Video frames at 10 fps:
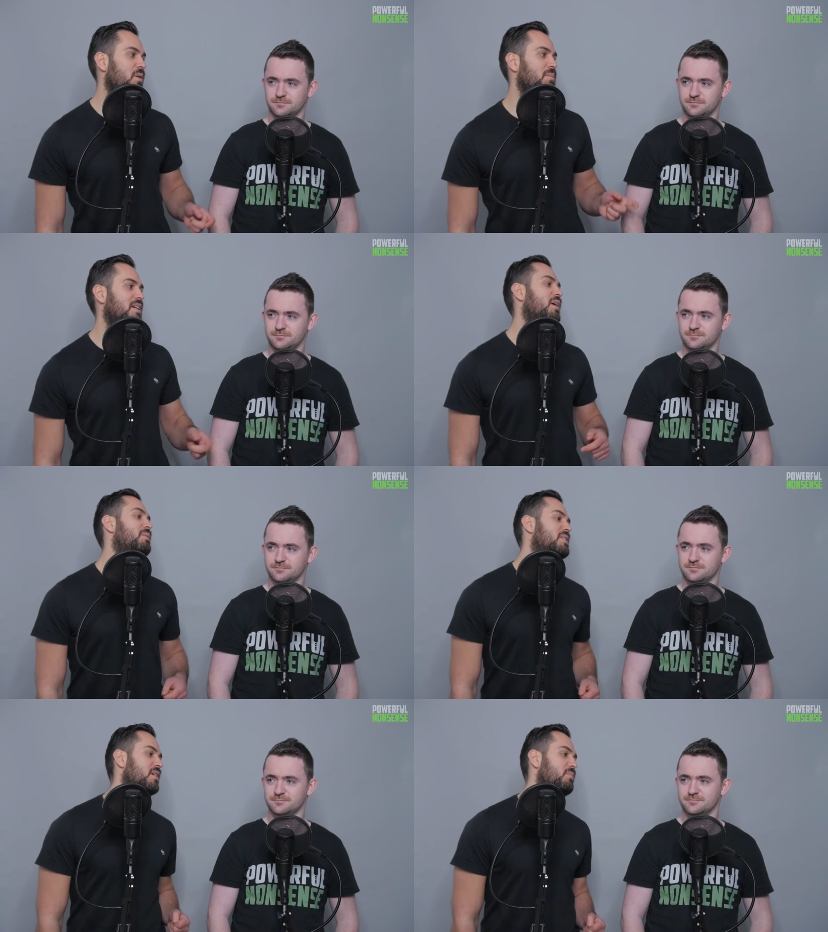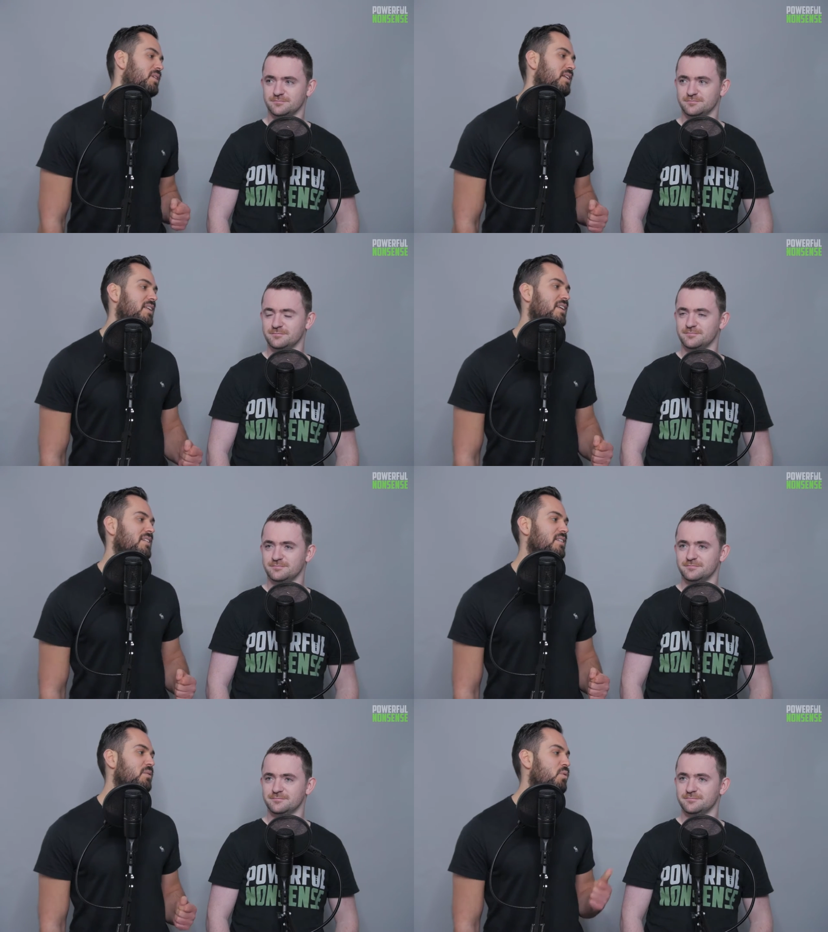Speaker 1: on becoming someone that
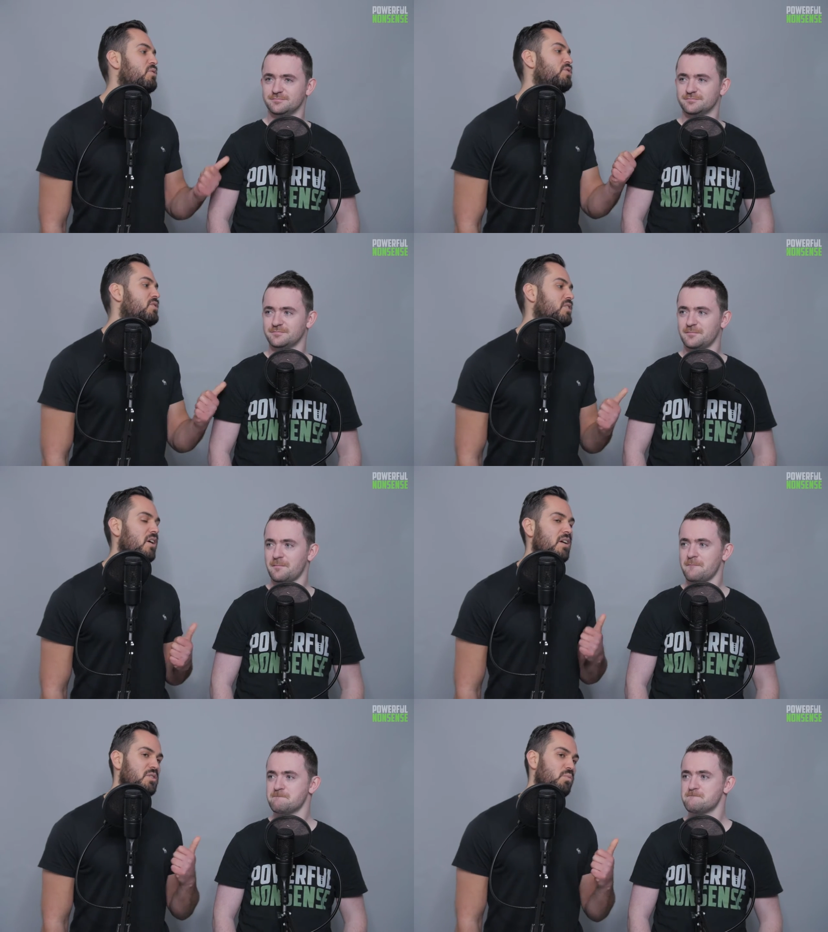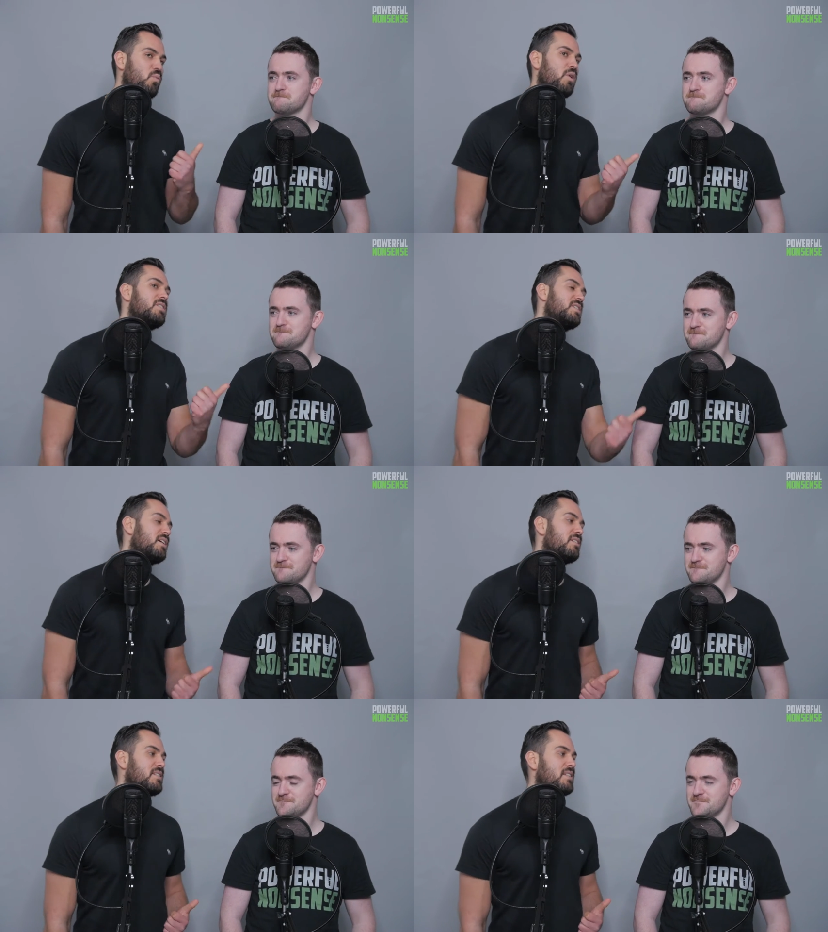then... What would you start to want to
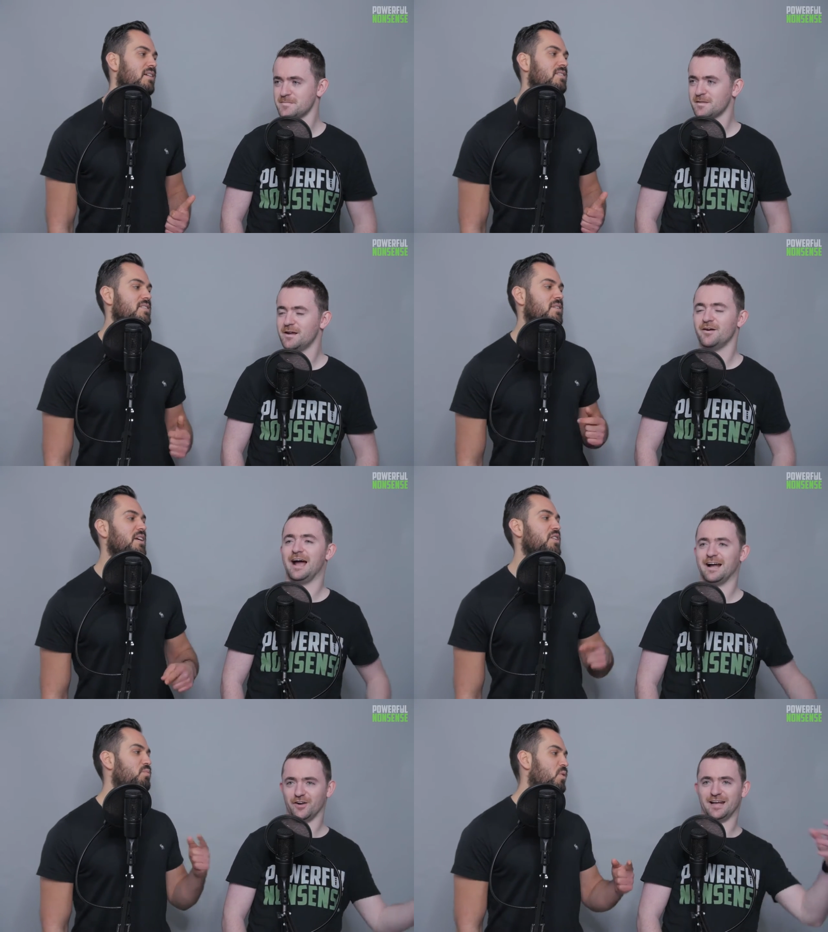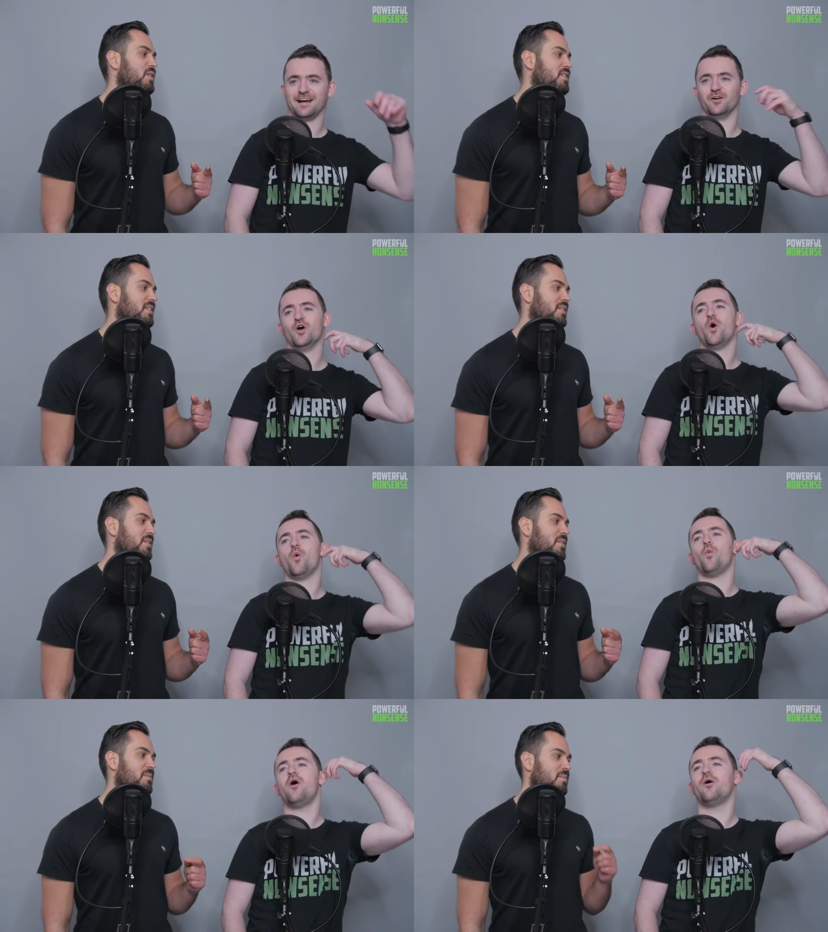tell yourself? So
Speaker 2: that hang on.
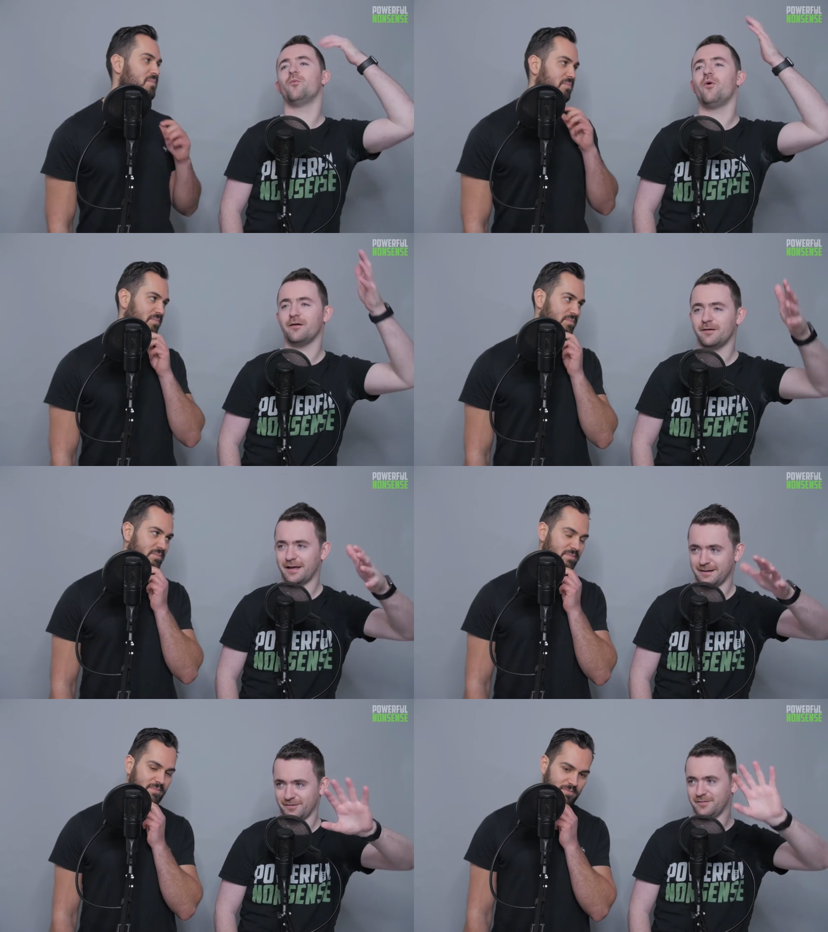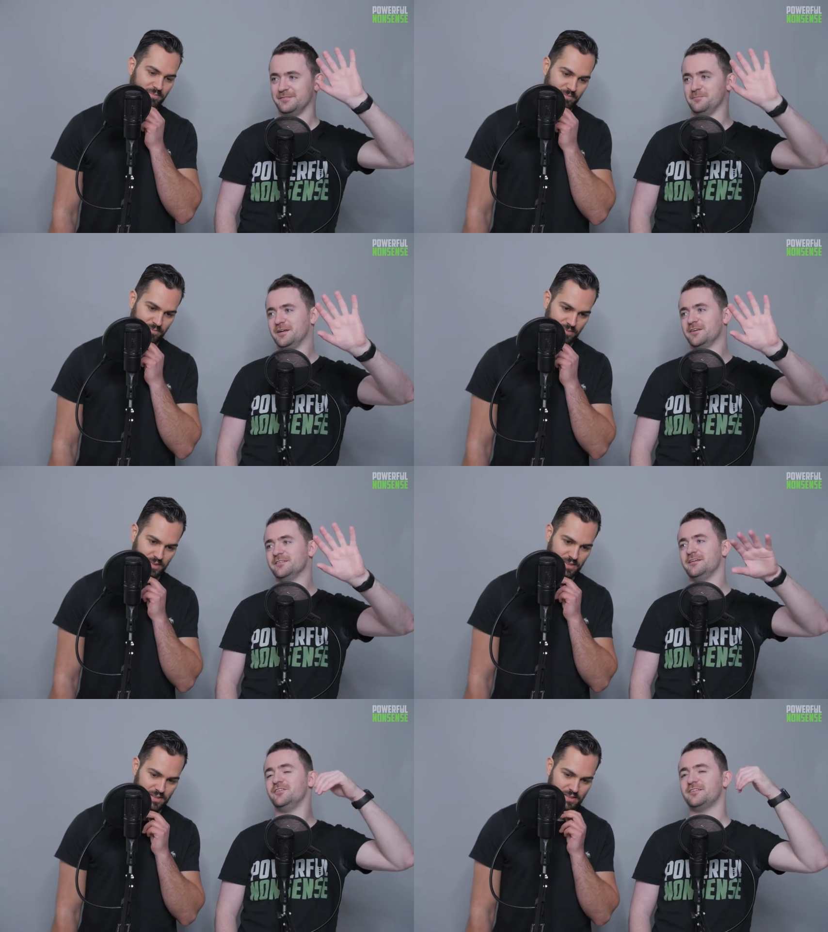What? Hang on.
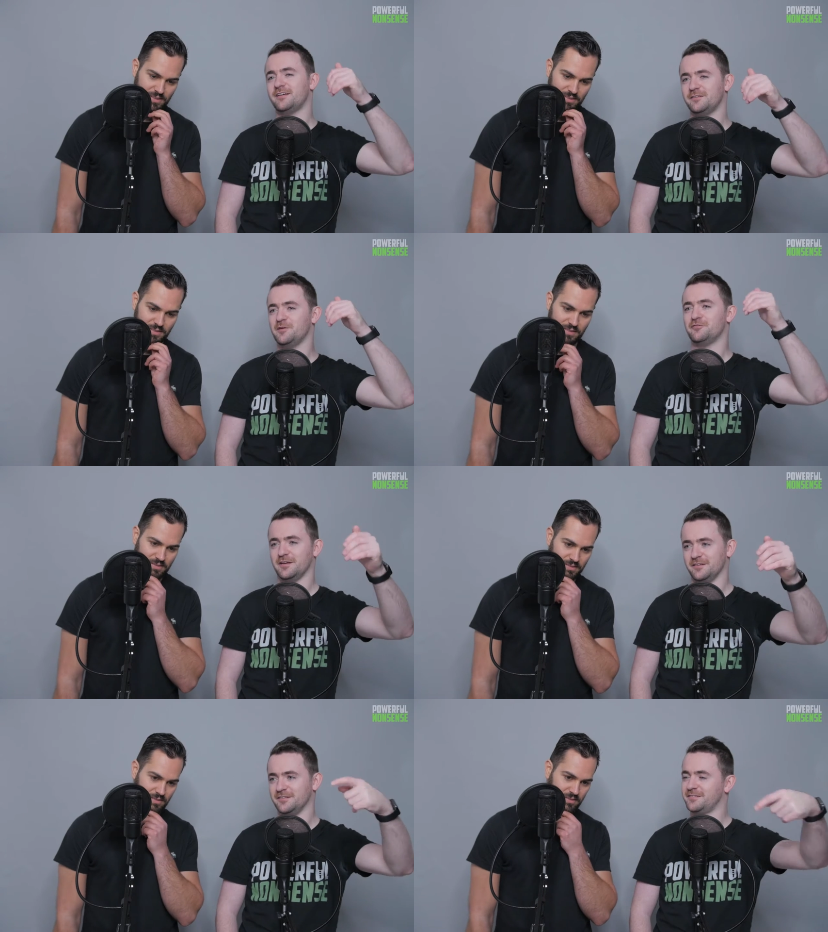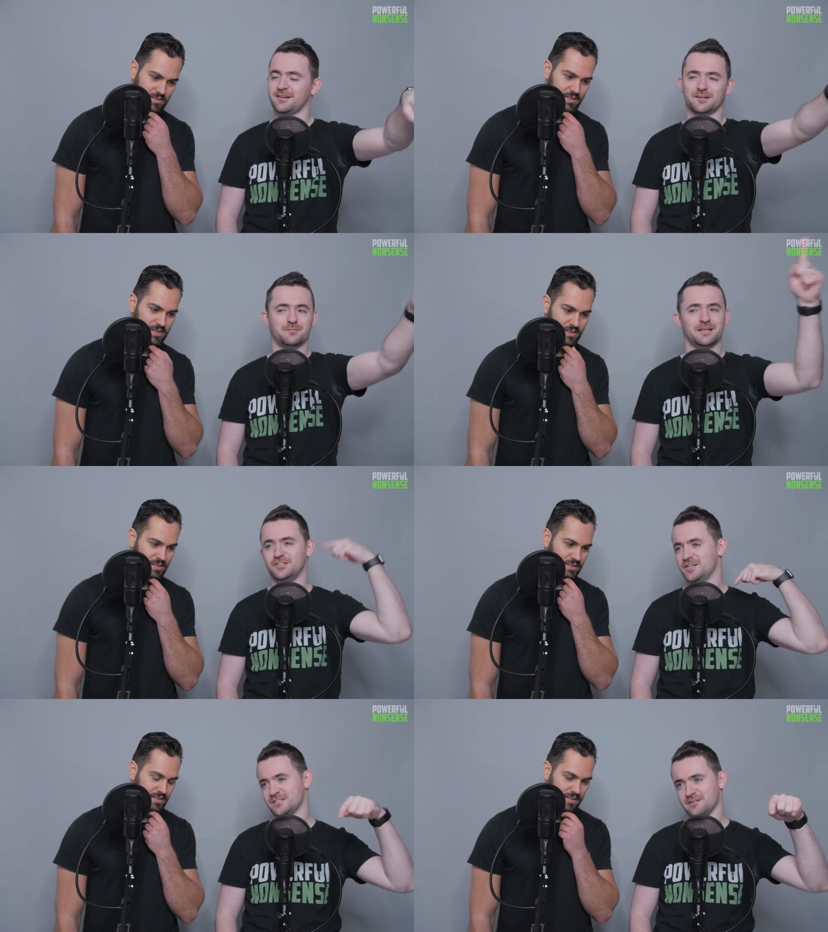Because if you say to me fitness, that completely
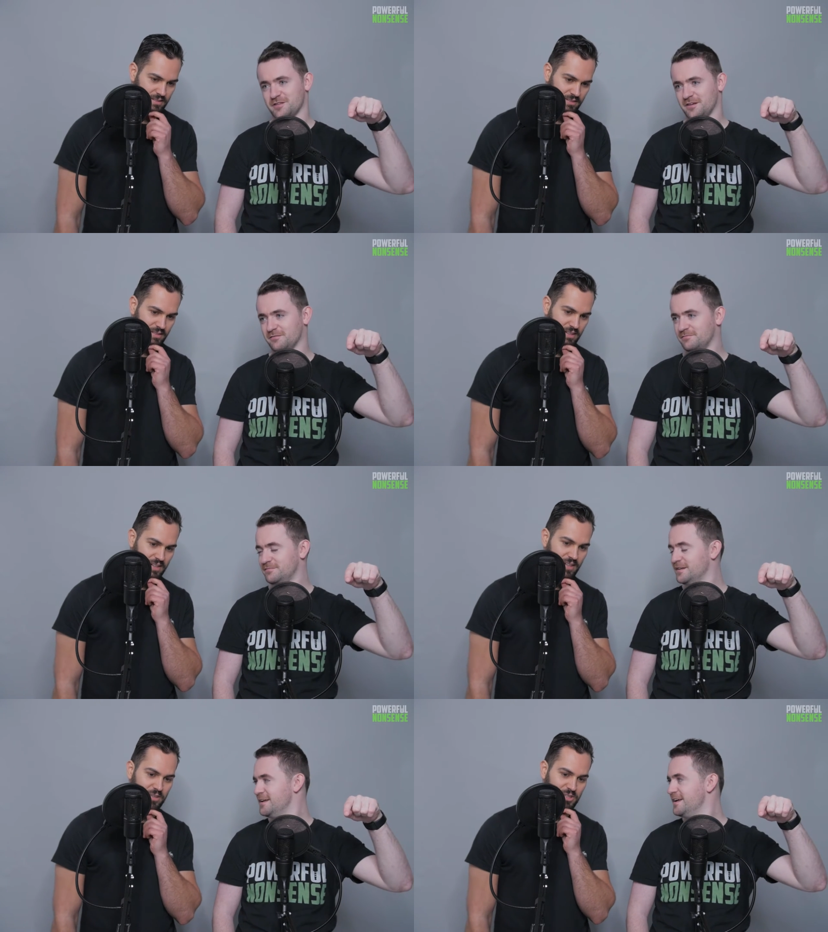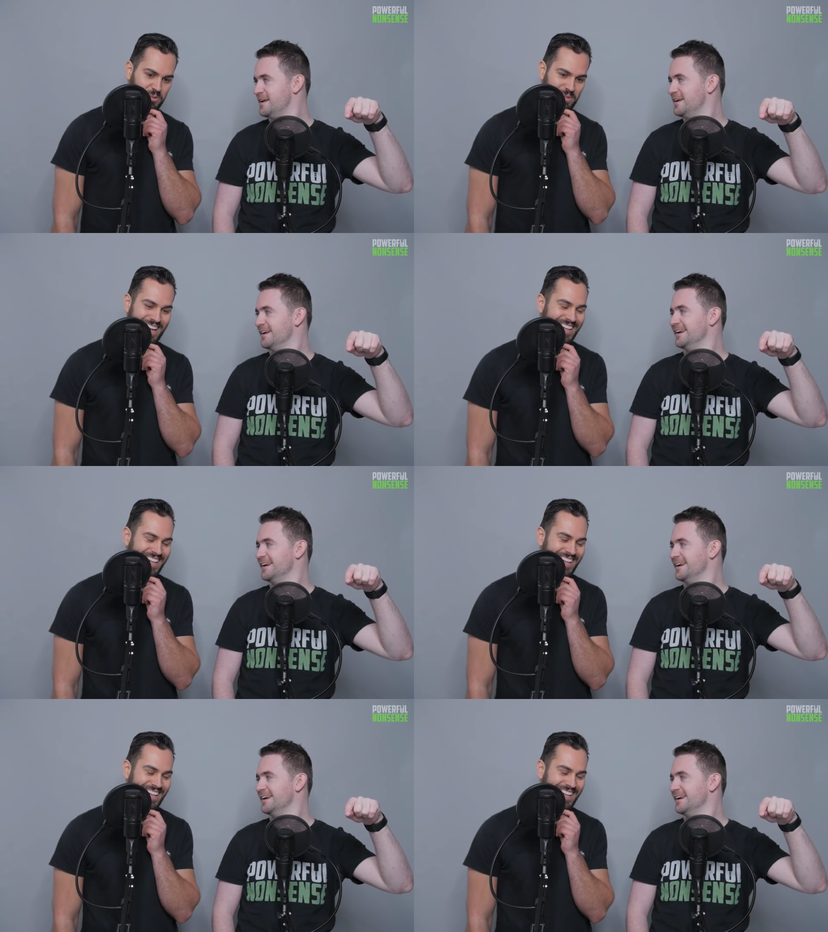changes everything.
Speaker 1: I know, because you'll be...